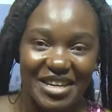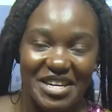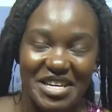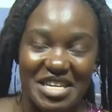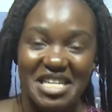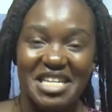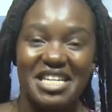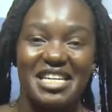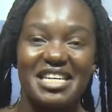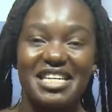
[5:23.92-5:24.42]

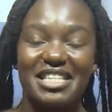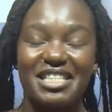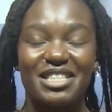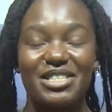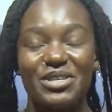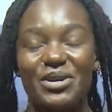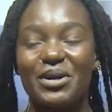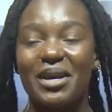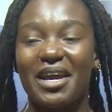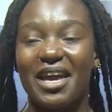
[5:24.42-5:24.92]
It's
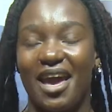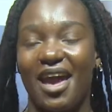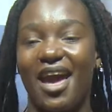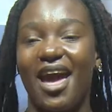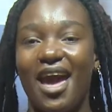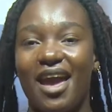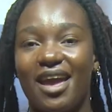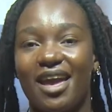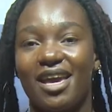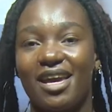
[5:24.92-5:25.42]

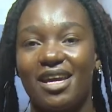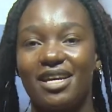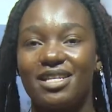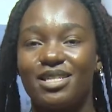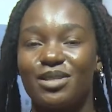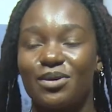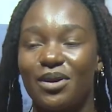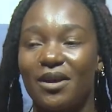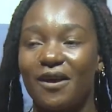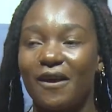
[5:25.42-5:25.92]
okay.
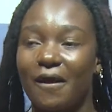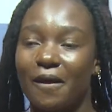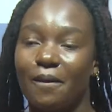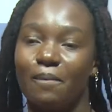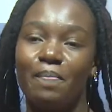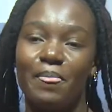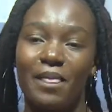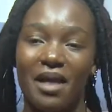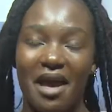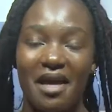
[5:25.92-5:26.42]
It's okay.
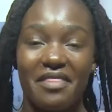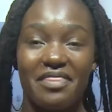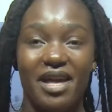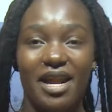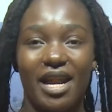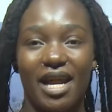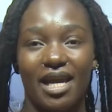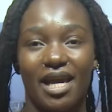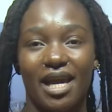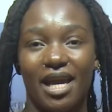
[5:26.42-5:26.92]
And
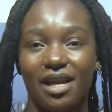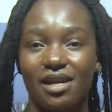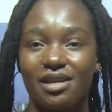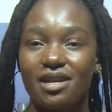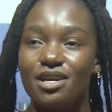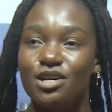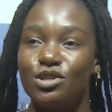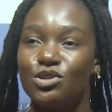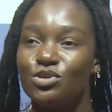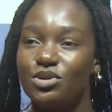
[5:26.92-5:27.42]
then
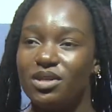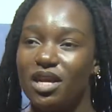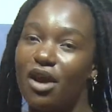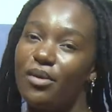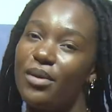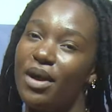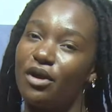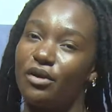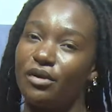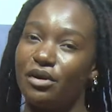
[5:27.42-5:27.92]
again, today
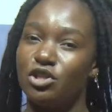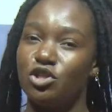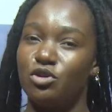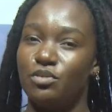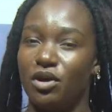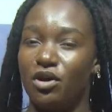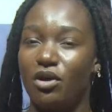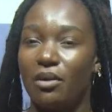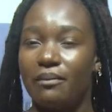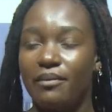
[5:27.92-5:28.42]
we are going to
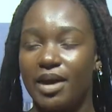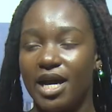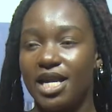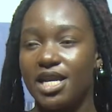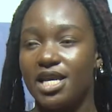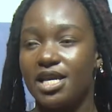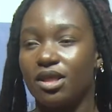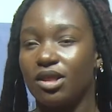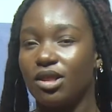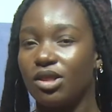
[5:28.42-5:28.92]
be
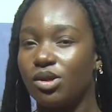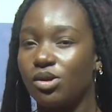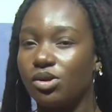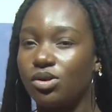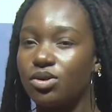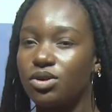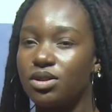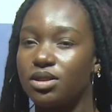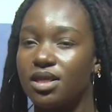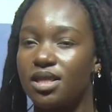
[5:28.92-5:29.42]
combining
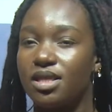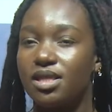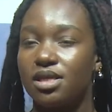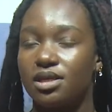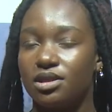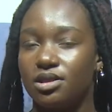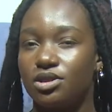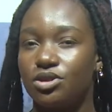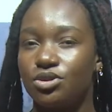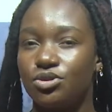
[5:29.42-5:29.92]

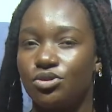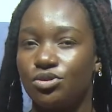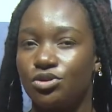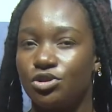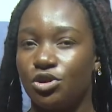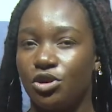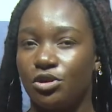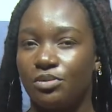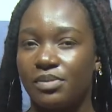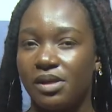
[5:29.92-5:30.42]
these two
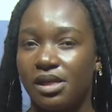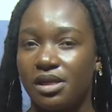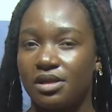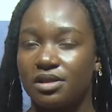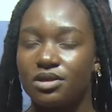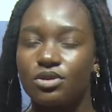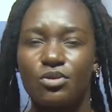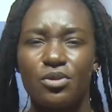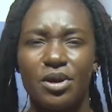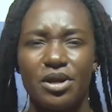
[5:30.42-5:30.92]

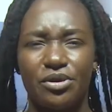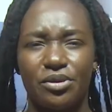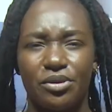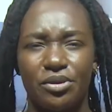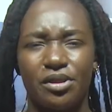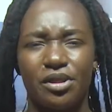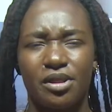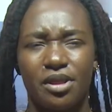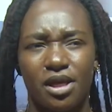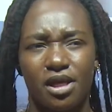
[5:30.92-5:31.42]
topics. What do you
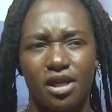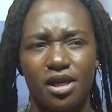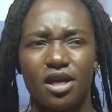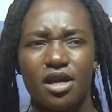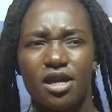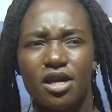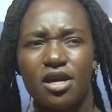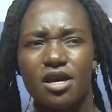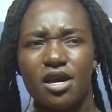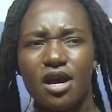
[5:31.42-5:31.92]
think
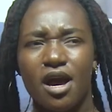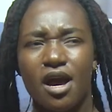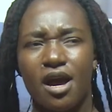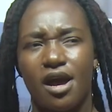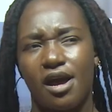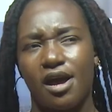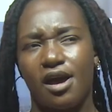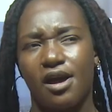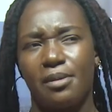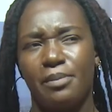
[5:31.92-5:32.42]

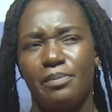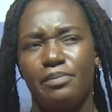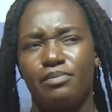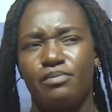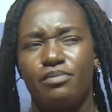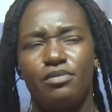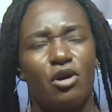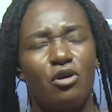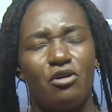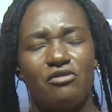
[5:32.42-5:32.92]

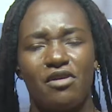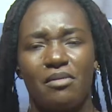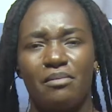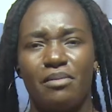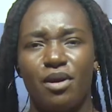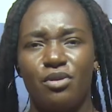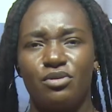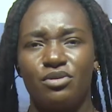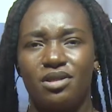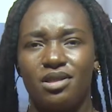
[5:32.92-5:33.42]

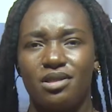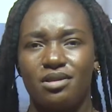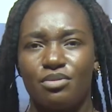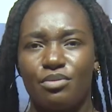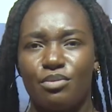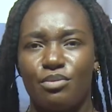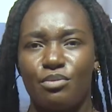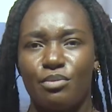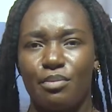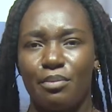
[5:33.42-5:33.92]
about
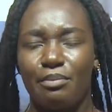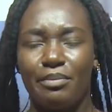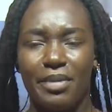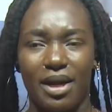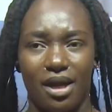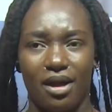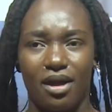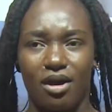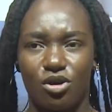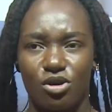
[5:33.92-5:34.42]

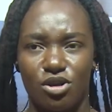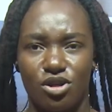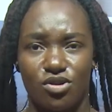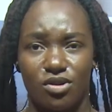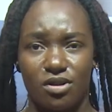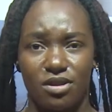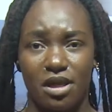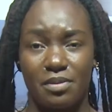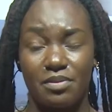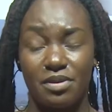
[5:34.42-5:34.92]
male
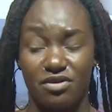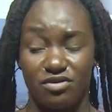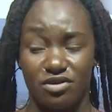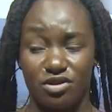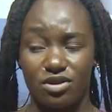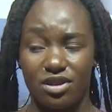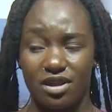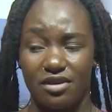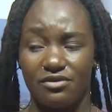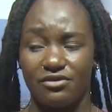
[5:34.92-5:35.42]
contraceptives?
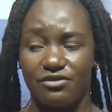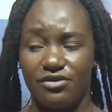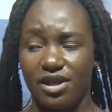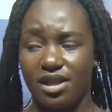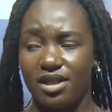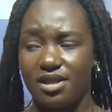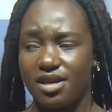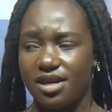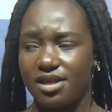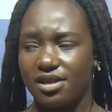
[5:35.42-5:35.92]
Because I
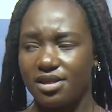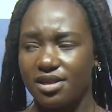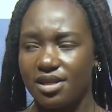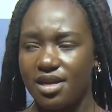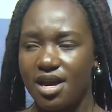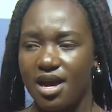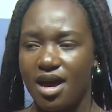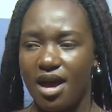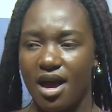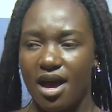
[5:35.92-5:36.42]
feel that
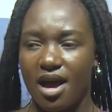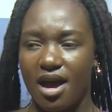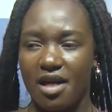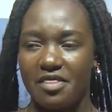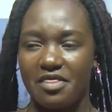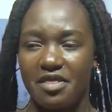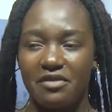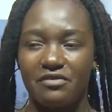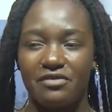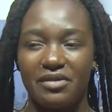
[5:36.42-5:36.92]

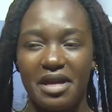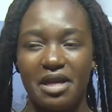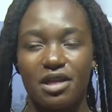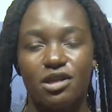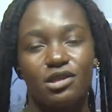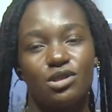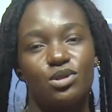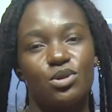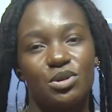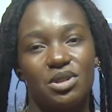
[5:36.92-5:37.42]
they've
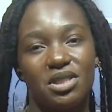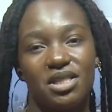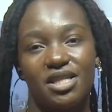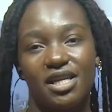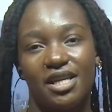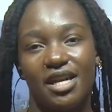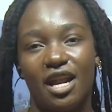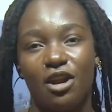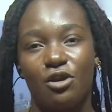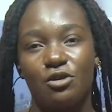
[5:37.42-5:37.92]

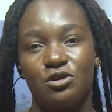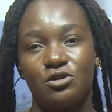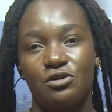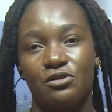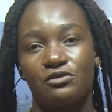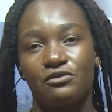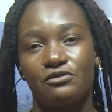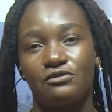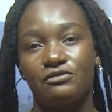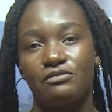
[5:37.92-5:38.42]
exhausted a lot
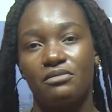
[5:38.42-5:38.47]
of